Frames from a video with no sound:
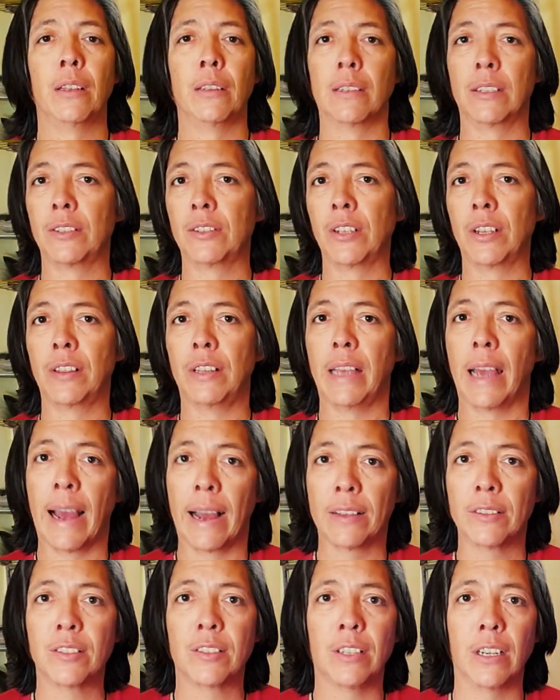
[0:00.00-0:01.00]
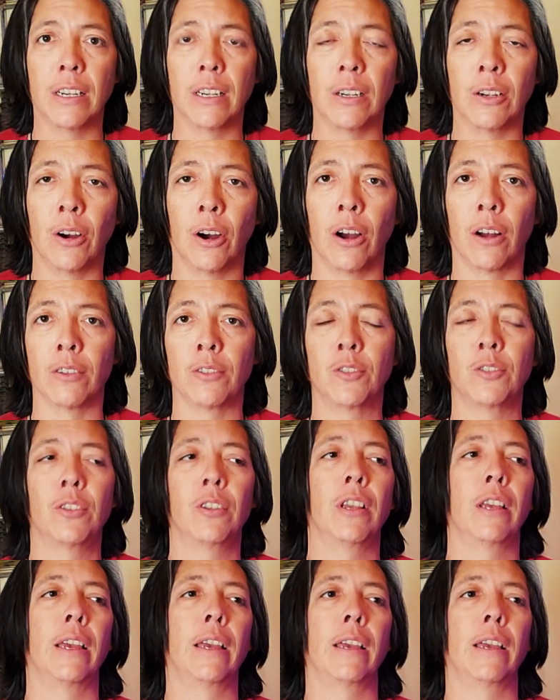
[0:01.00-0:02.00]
let's say, the Aztec gods,